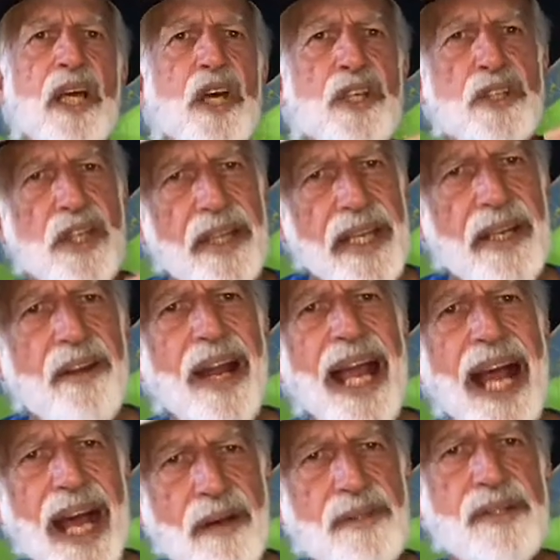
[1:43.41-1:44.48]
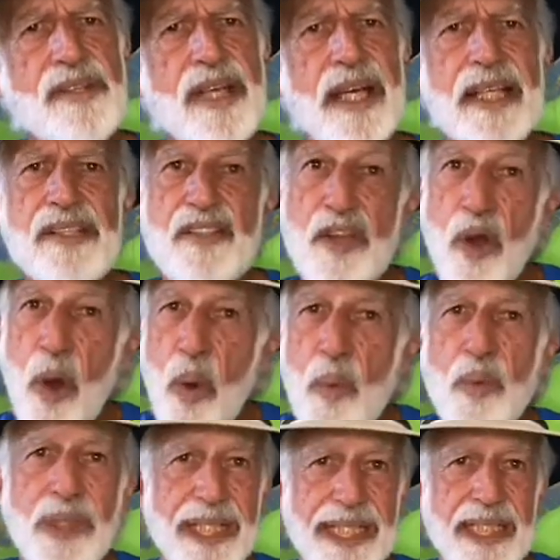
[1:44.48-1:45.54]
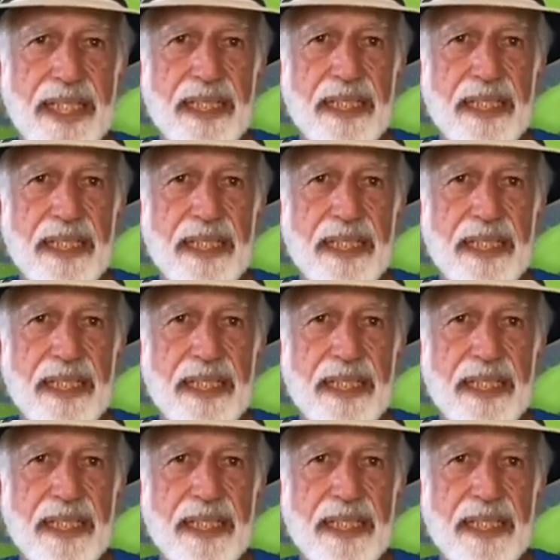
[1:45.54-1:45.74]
to their outsides only,